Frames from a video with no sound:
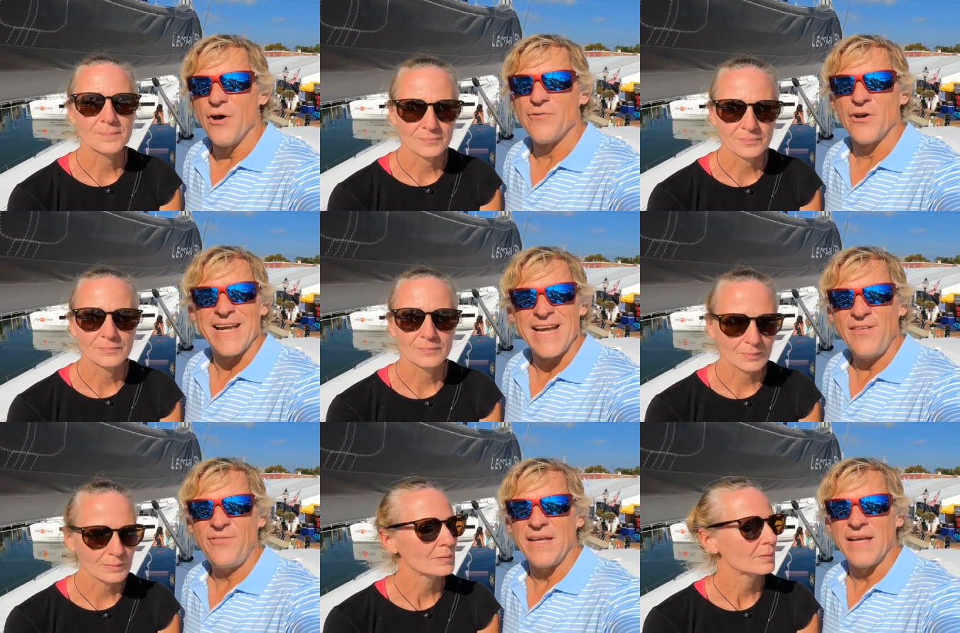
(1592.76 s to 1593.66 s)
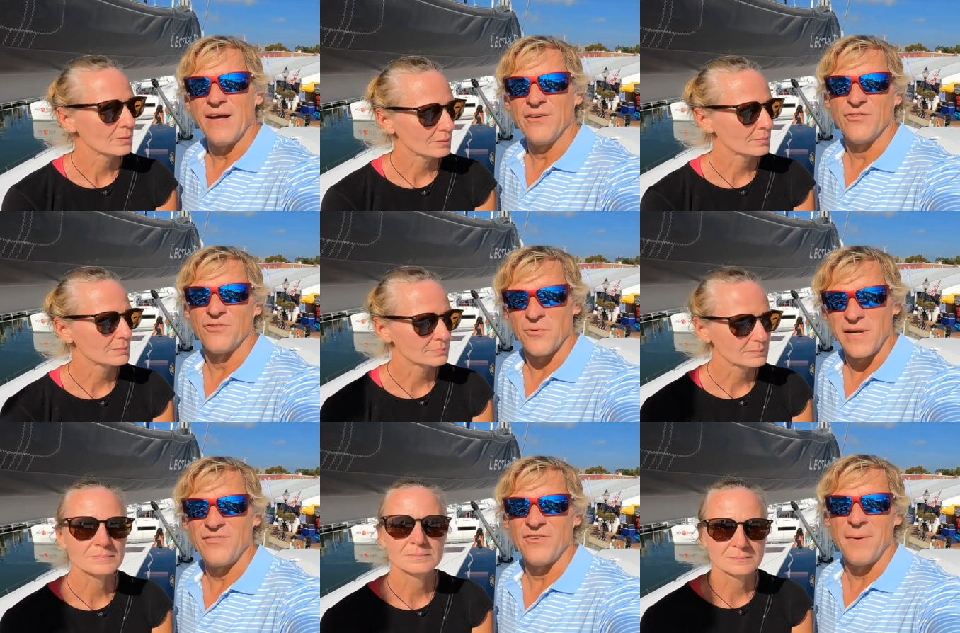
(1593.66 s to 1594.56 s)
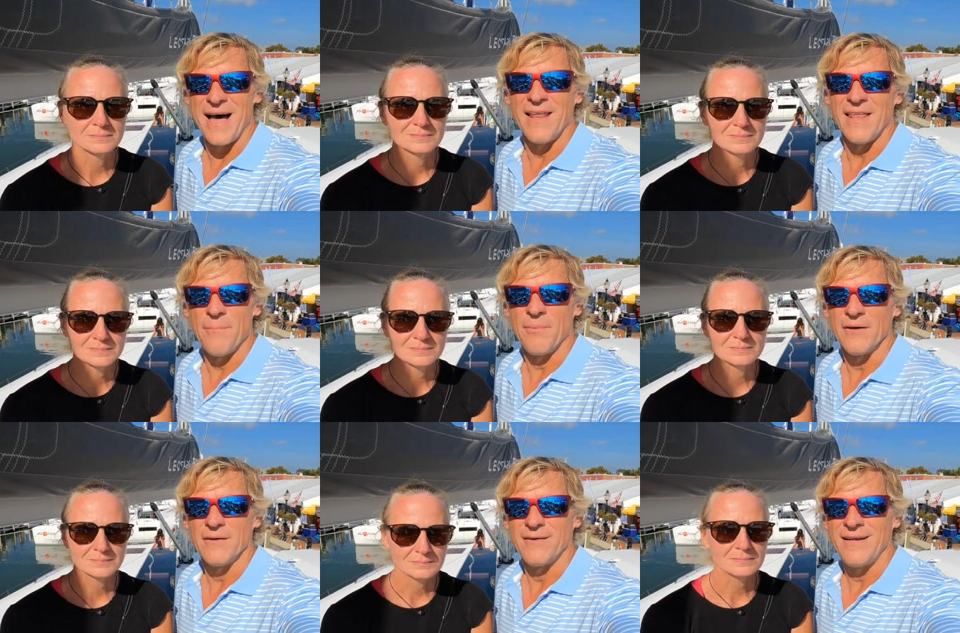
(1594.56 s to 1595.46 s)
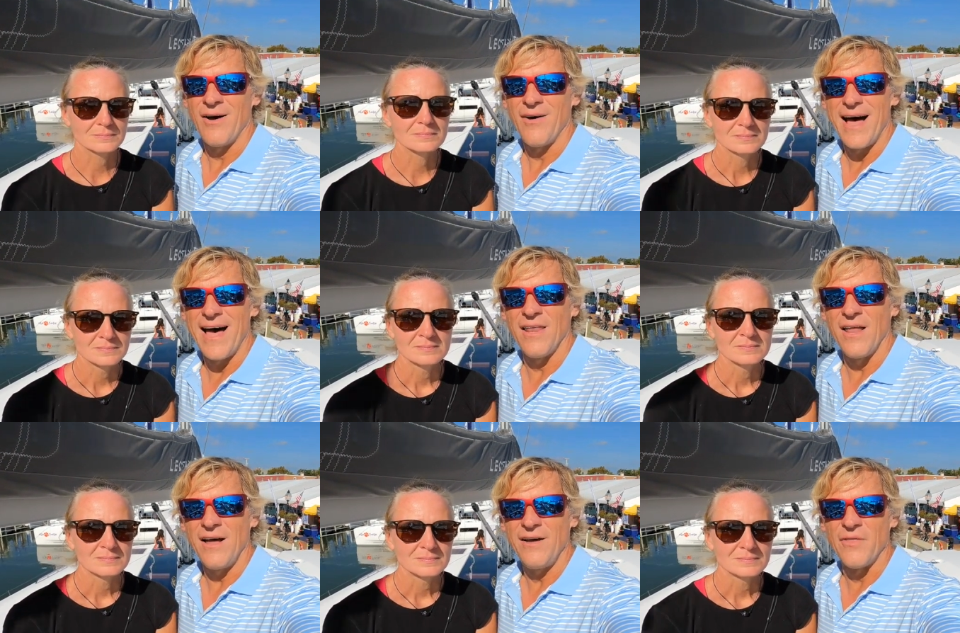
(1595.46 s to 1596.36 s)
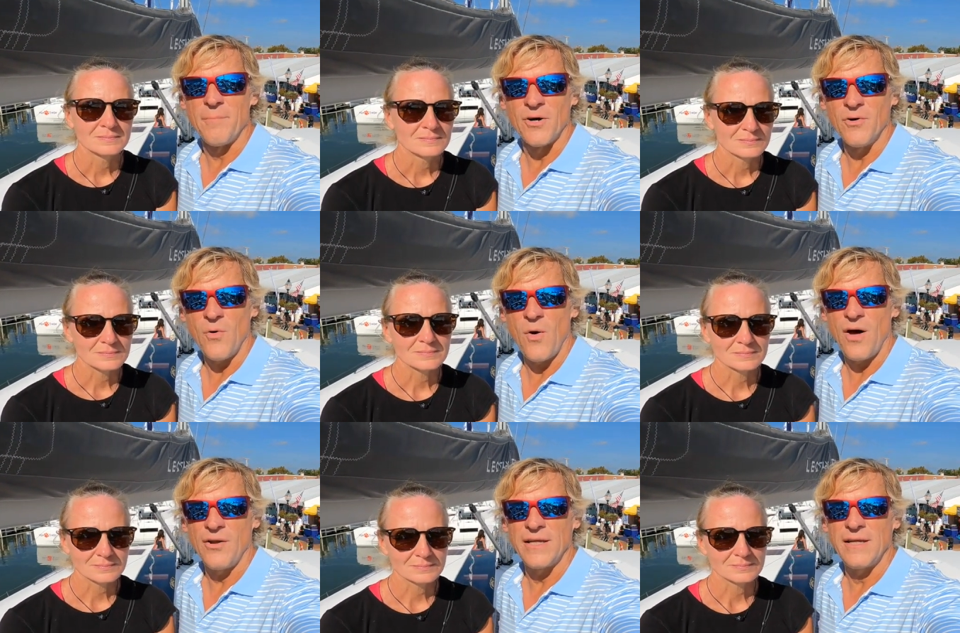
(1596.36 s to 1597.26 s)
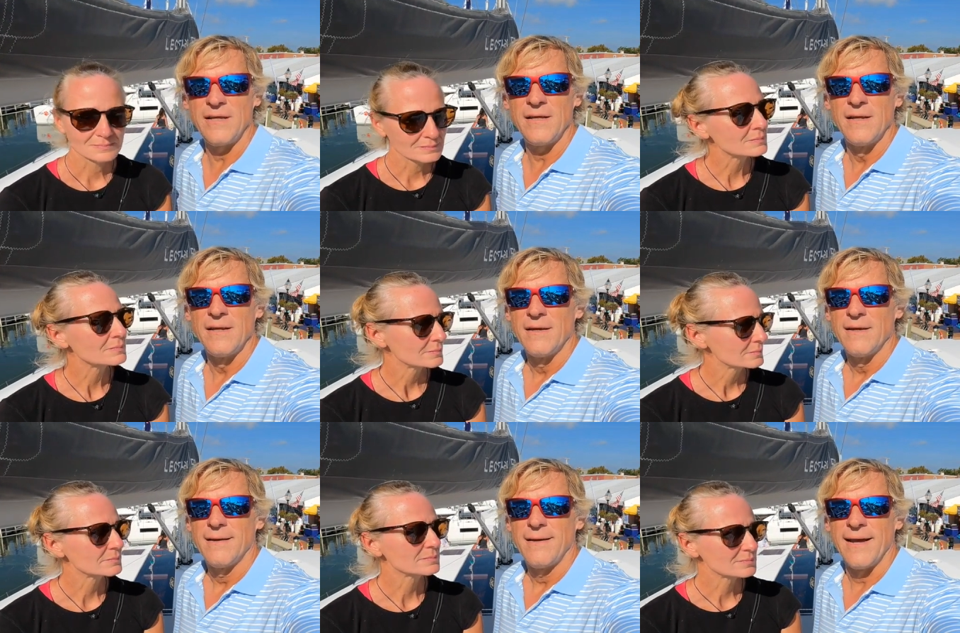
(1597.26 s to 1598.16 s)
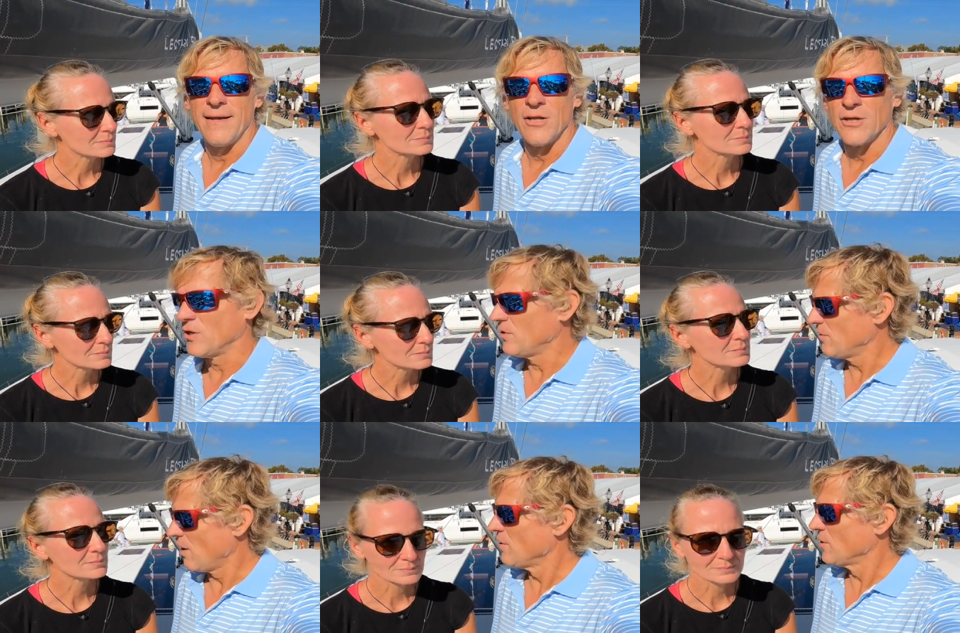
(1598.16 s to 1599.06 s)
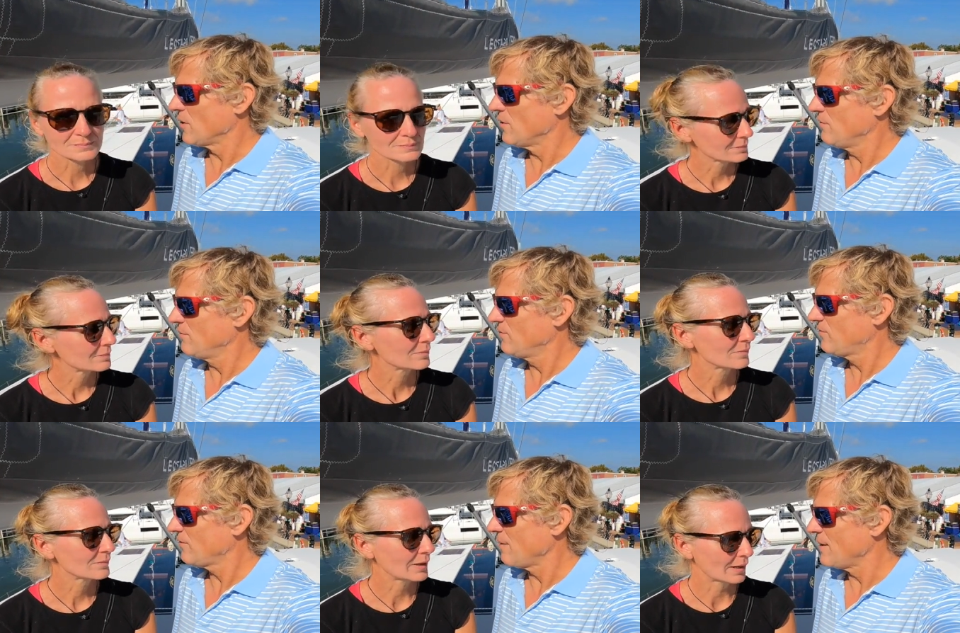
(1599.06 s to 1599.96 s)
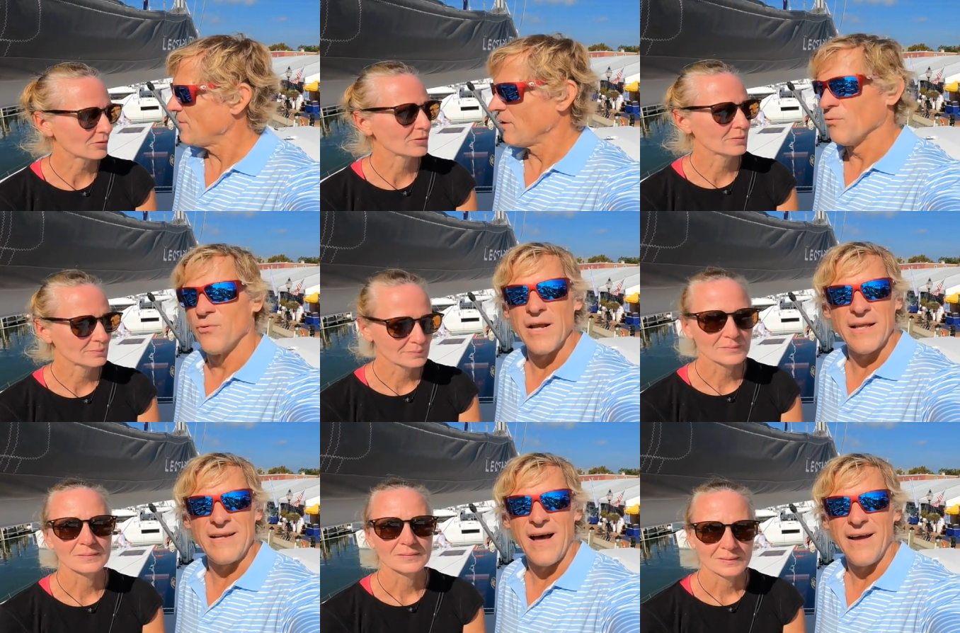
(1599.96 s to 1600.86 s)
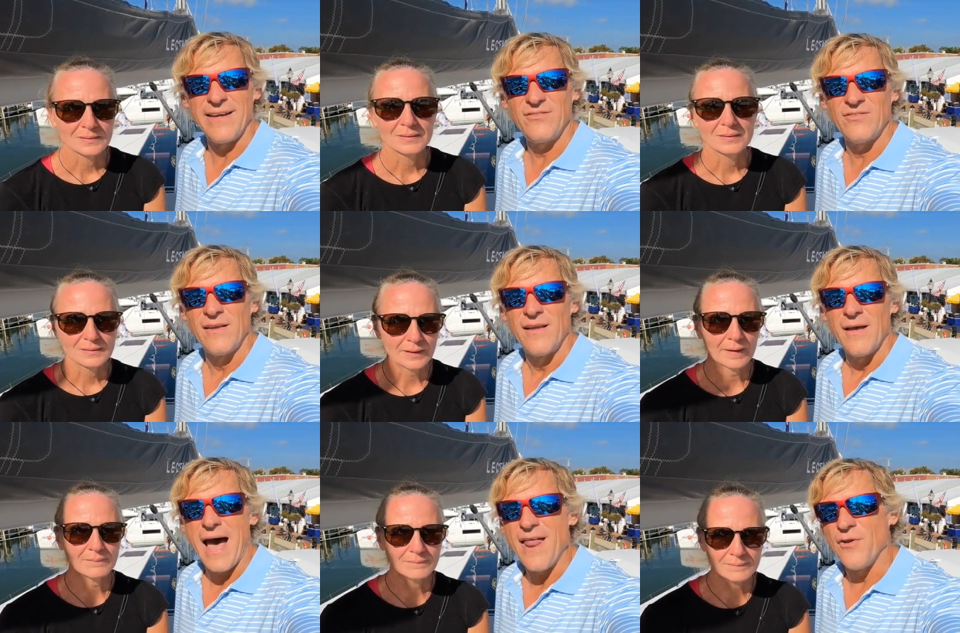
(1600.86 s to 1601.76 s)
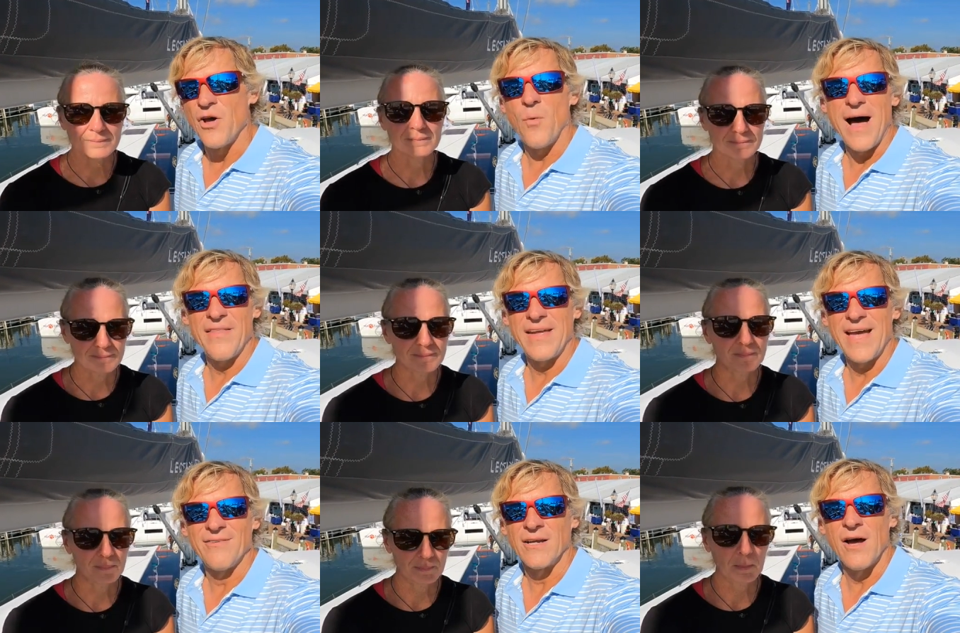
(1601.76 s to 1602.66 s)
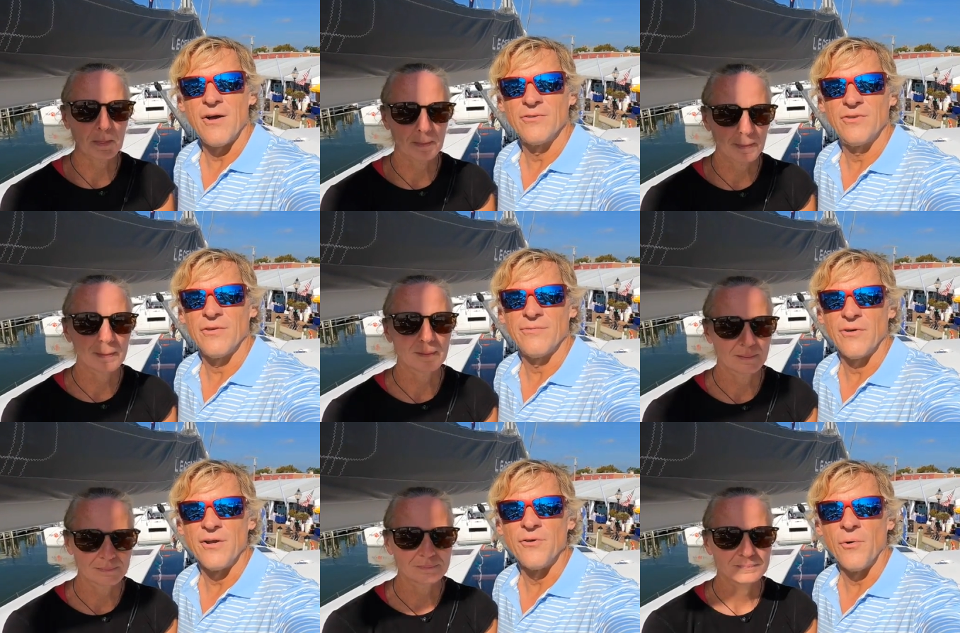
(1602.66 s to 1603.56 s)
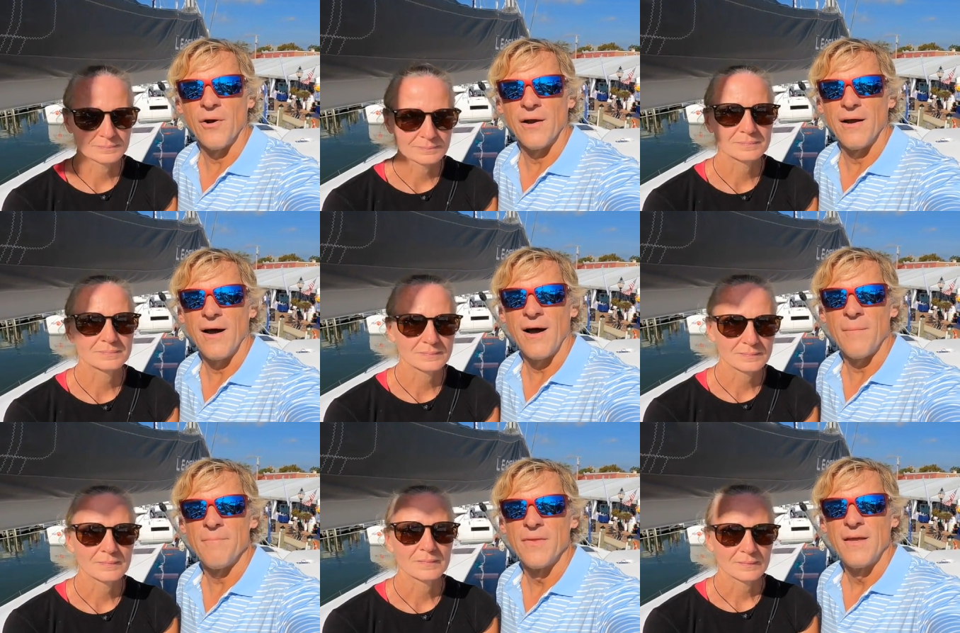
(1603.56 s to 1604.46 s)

Speaker 1: over anything else is a reason to buy a leopard. Now, I love the build quality and lagoon on lagoons. I yes. mean, they're really nice. Yeah. I don't know why they haven't gone to the front door. Um,